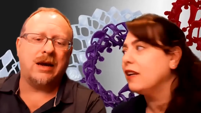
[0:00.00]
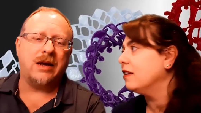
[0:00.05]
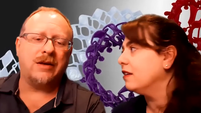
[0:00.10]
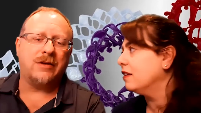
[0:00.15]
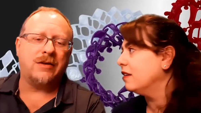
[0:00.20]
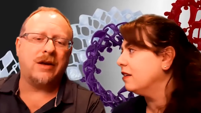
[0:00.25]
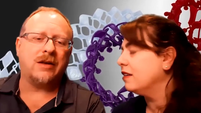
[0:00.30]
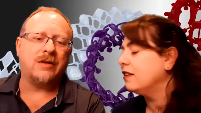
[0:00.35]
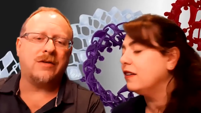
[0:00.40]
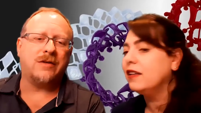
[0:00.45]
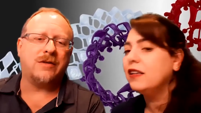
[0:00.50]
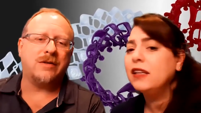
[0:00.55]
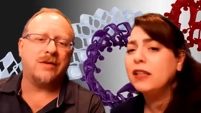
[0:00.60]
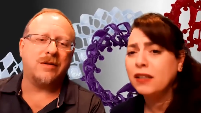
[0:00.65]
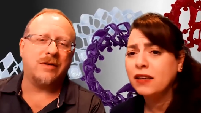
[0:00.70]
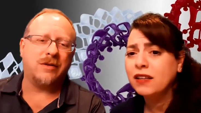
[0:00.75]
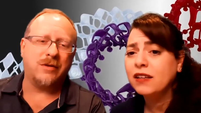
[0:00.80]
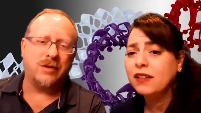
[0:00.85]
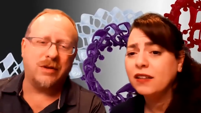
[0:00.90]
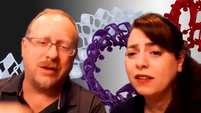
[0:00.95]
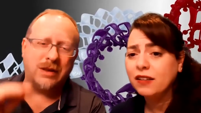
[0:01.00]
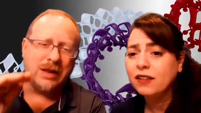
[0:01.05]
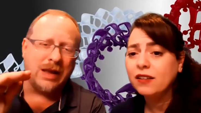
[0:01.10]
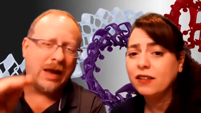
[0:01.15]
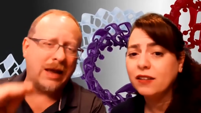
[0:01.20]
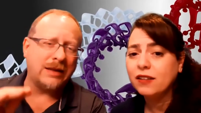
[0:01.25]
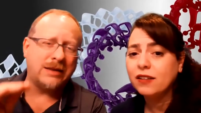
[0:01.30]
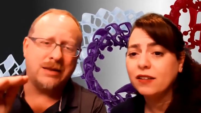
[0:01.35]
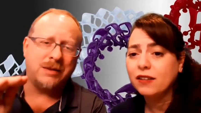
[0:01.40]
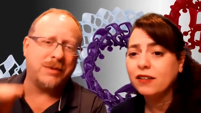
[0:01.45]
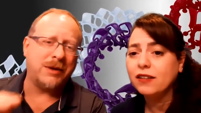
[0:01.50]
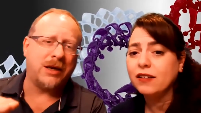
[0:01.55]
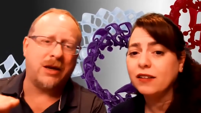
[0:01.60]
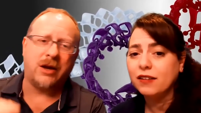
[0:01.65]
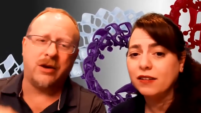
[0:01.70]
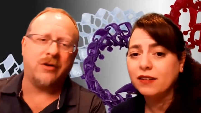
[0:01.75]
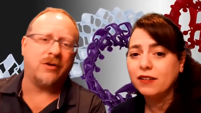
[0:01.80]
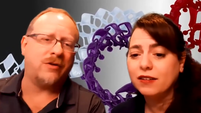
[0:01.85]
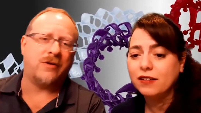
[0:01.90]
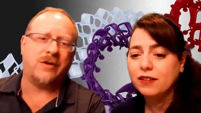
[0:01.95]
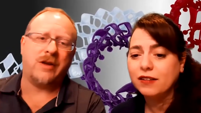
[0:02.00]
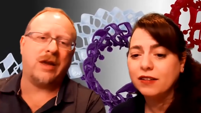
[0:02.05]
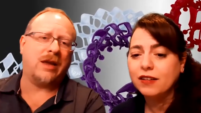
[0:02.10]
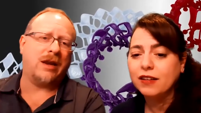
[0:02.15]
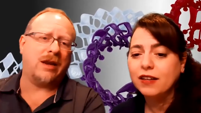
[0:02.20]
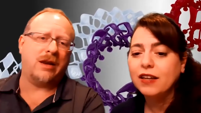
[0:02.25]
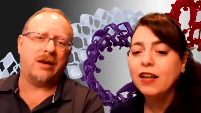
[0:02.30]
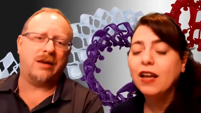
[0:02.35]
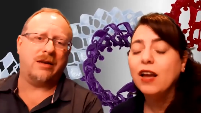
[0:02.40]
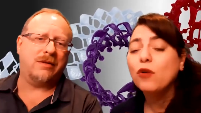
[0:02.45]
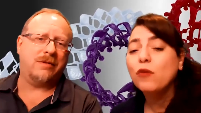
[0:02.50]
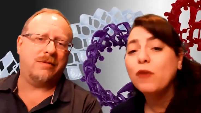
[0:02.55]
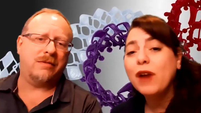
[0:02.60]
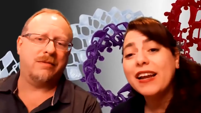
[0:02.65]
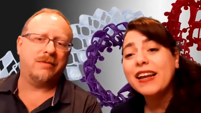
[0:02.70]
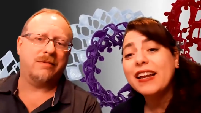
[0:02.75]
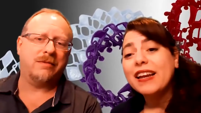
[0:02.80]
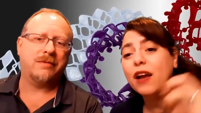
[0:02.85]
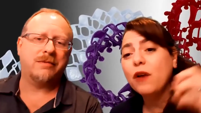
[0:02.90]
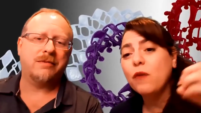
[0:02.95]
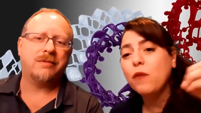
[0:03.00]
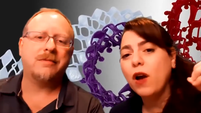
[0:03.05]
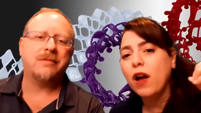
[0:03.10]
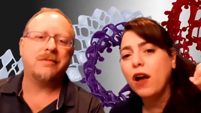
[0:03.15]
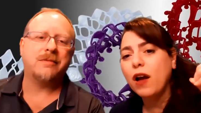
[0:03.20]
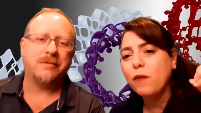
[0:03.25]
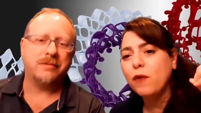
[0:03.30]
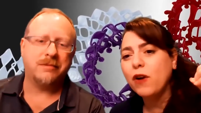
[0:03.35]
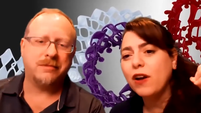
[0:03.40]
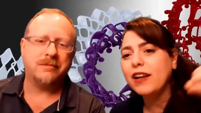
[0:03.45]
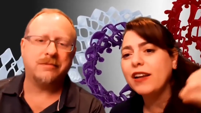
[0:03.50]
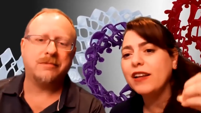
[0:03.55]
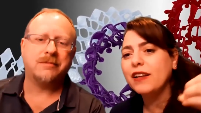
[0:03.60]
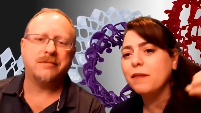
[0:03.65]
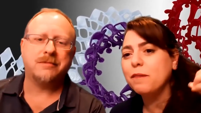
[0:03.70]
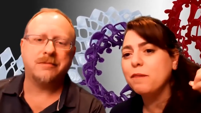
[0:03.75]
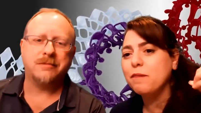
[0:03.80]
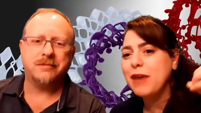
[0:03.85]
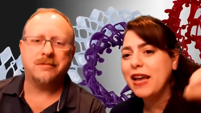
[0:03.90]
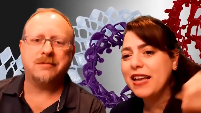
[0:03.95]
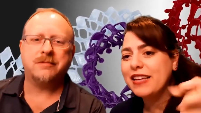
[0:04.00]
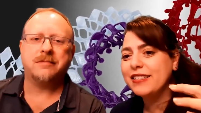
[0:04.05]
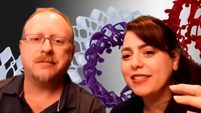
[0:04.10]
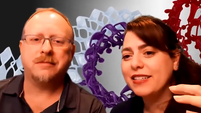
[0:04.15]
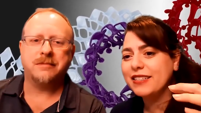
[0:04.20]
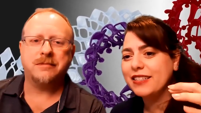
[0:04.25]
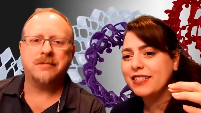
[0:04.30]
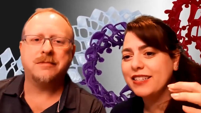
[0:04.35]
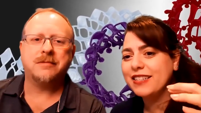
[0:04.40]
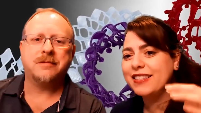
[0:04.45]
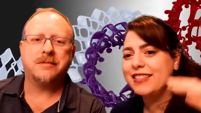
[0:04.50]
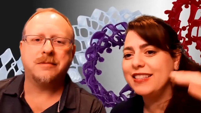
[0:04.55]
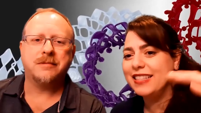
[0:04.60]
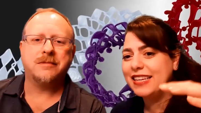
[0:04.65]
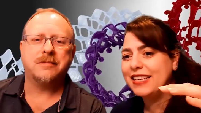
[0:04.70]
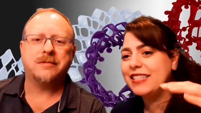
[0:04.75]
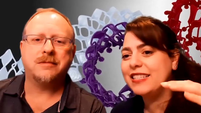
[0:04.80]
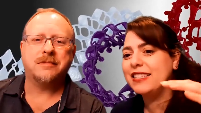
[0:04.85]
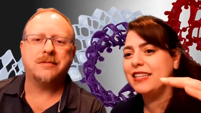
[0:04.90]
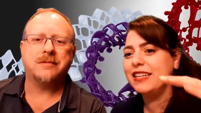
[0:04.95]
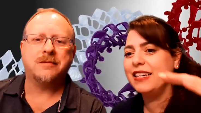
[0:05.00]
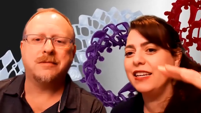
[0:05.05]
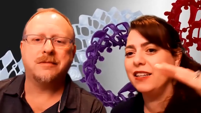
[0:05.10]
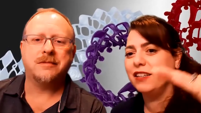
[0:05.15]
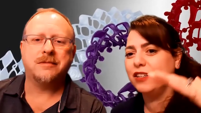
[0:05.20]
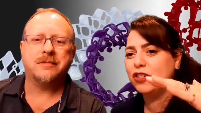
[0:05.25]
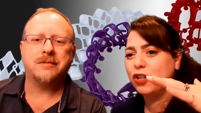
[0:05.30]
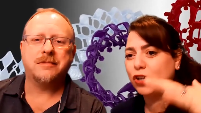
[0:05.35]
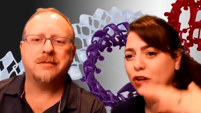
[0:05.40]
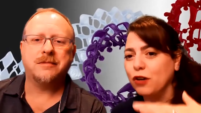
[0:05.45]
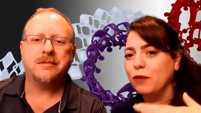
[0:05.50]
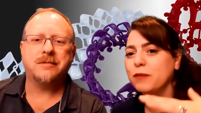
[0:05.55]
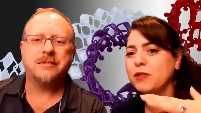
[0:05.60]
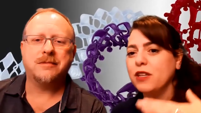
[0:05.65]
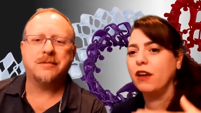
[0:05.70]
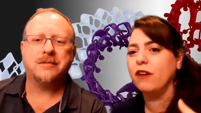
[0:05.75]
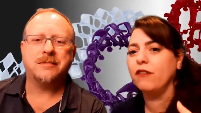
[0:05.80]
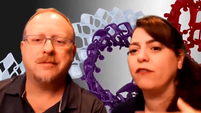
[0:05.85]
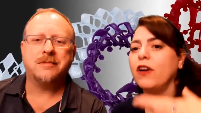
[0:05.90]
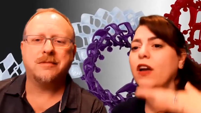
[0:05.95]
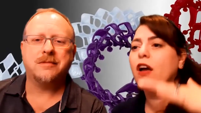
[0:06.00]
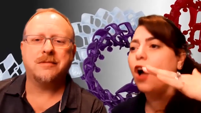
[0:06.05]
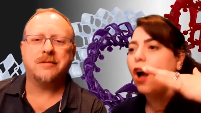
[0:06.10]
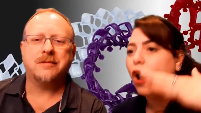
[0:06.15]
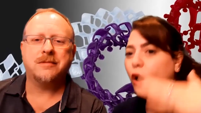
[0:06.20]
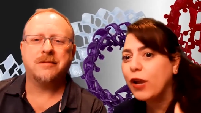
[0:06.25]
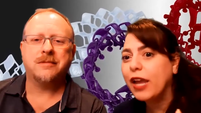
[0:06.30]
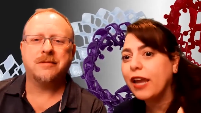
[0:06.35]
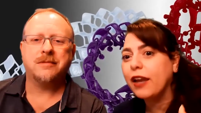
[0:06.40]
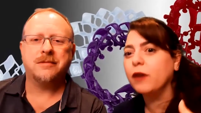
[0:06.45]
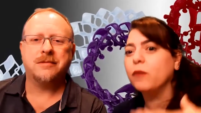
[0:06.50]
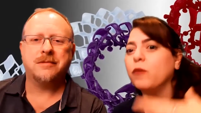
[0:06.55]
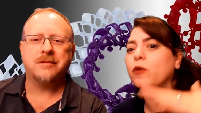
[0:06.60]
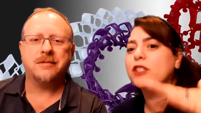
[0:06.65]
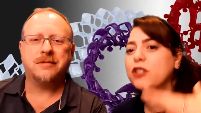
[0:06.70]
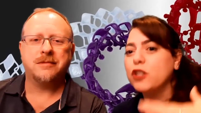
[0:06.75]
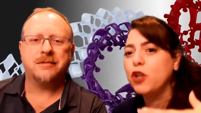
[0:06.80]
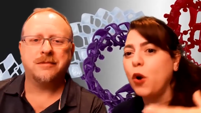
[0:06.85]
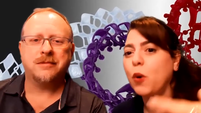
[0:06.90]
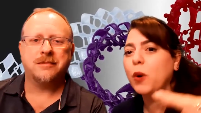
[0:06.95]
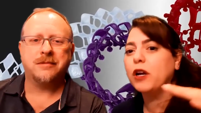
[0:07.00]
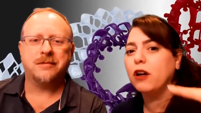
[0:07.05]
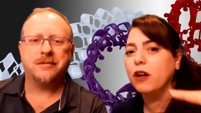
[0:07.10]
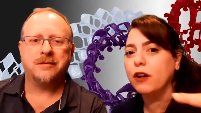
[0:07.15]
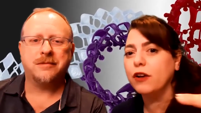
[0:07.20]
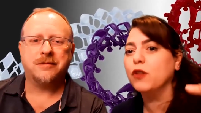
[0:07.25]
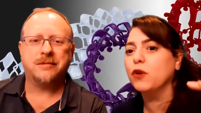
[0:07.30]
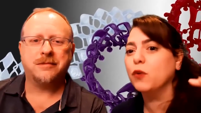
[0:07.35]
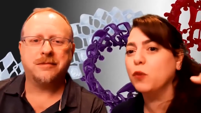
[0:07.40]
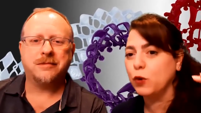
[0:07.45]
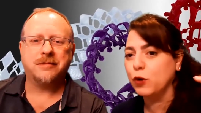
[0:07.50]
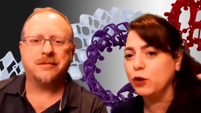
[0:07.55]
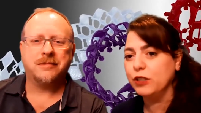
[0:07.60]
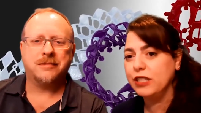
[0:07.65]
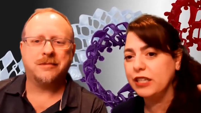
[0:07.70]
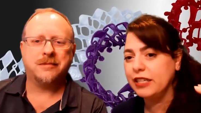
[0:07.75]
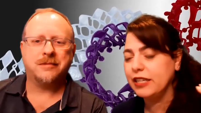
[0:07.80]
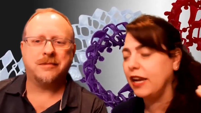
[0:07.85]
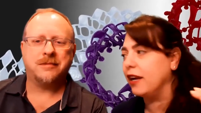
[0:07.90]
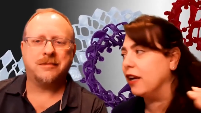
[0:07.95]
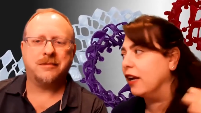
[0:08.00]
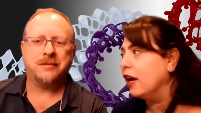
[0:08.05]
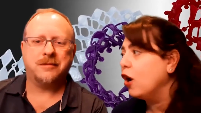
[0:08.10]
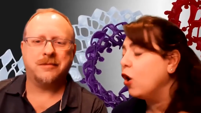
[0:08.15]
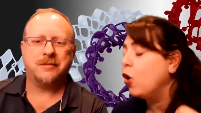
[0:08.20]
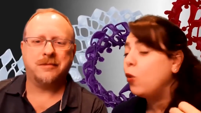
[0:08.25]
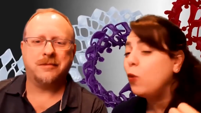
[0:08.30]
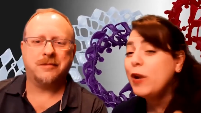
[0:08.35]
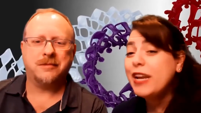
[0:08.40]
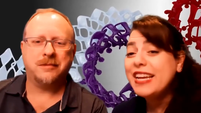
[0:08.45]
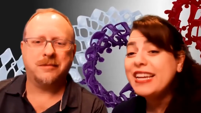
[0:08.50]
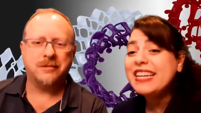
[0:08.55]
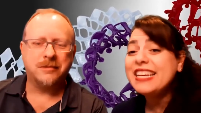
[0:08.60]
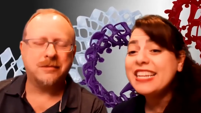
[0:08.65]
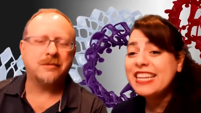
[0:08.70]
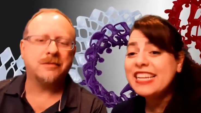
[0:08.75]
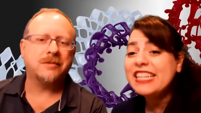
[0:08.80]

Speaker 1: uh, it's, it's not to be understated. Right. And
Speaker 2: I, I want to message this in terms of okay, what's going on in the world today? We